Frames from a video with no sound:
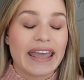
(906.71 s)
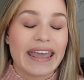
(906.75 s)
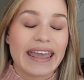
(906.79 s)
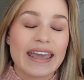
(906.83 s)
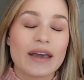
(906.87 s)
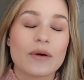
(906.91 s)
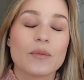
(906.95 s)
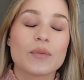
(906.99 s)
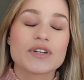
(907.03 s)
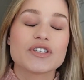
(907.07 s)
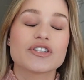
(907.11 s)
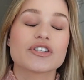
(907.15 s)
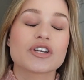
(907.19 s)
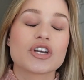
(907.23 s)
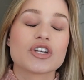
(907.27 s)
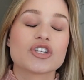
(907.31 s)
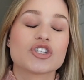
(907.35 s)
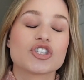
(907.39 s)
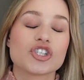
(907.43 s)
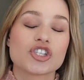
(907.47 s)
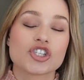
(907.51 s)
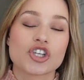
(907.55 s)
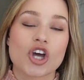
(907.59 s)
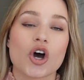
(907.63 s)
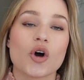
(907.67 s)
It was
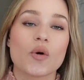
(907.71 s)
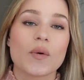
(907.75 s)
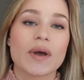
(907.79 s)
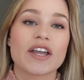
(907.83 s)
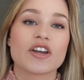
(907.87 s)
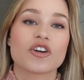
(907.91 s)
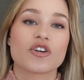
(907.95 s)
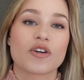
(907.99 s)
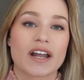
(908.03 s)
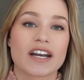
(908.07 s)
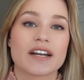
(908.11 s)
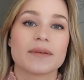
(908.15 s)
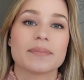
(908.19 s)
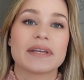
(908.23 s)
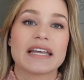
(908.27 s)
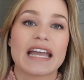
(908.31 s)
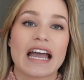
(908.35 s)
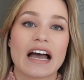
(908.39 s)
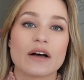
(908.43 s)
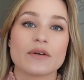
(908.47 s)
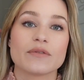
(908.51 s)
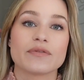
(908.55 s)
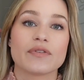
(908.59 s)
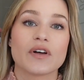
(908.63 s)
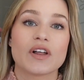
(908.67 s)
so incredibly
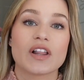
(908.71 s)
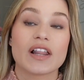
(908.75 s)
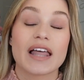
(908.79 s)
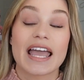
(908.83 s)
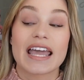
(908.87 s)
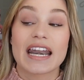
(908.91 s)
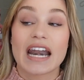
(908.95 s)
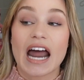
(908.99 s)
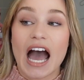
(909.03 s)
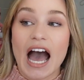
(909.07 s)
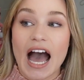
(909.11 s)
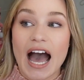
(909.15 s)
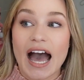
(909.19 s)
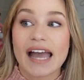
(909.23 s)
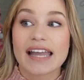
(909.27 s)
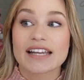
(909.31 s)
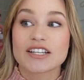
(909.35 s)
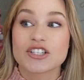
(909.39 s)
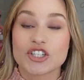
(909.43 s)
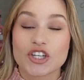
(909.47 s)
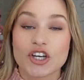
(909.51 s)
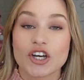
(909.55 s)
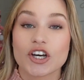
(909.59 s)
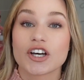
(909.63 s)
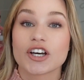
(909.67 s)
helpful, and I
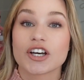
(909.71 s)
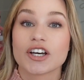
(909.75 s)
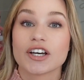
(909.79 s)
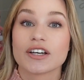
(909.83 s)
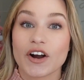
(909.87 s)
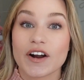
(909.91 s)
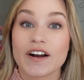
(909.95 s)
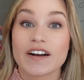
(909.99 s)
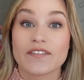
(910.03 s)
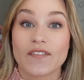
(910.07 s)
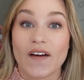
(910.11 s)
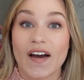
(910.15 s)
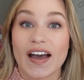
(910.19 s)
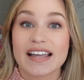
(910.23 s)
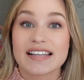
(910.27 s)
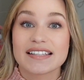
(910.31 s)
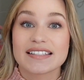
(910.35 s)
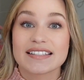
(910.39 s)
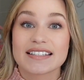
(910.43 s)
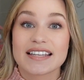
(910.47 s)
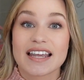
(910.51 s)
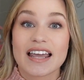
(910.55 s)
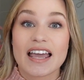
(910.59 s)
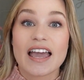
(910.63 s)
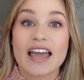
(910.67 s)
took her advice